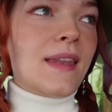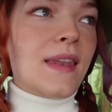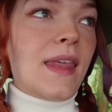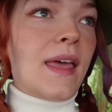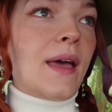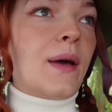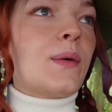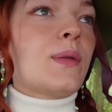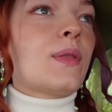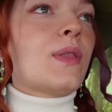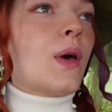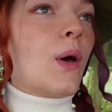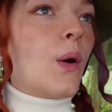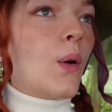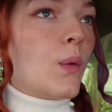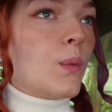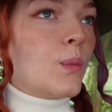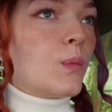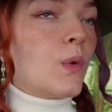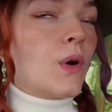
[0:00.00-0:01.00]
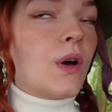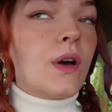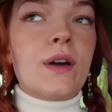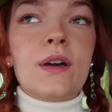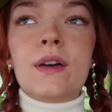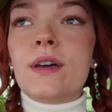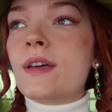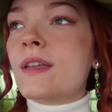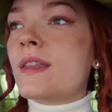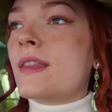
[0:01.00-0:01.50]
Now, the
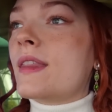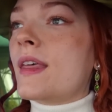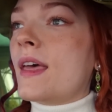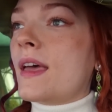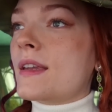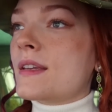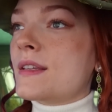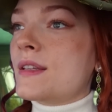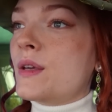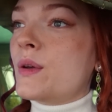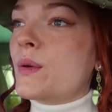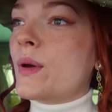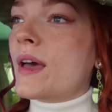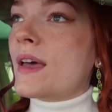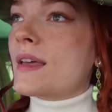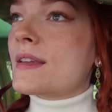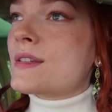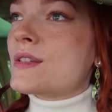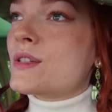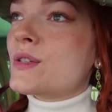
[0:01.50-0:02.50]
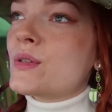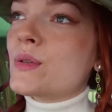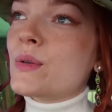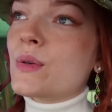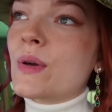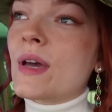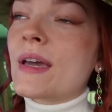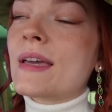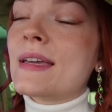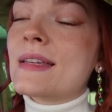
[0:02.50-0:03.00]
homework that you had to
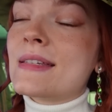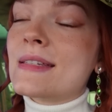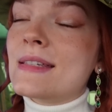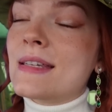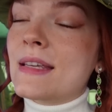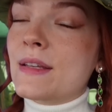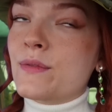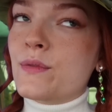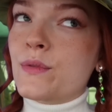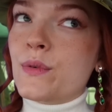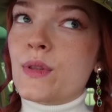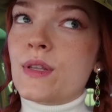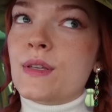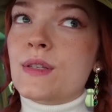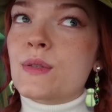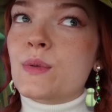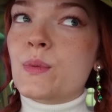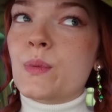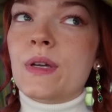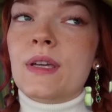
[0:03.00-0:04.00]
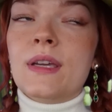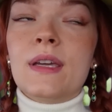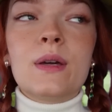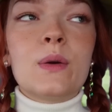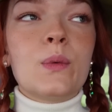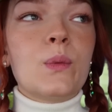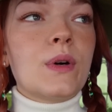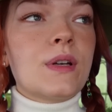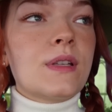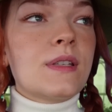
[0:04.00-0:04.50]
get done for this
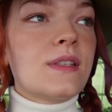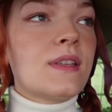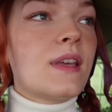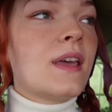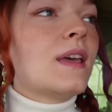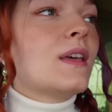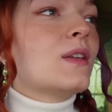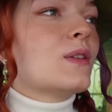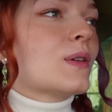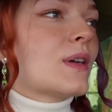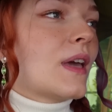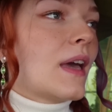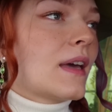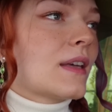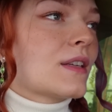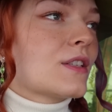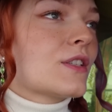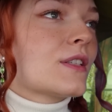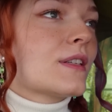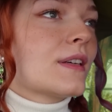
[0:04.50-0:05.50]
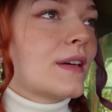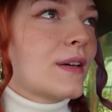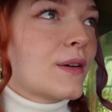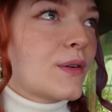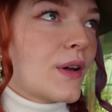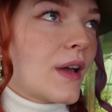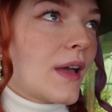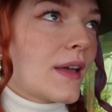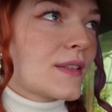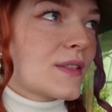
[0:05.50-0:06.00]
week was to catch a
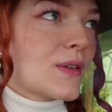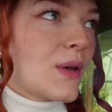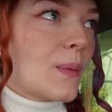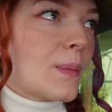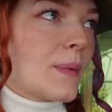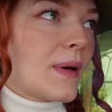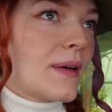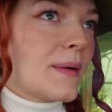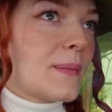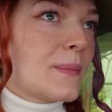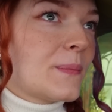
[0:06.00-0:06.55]
grasshopper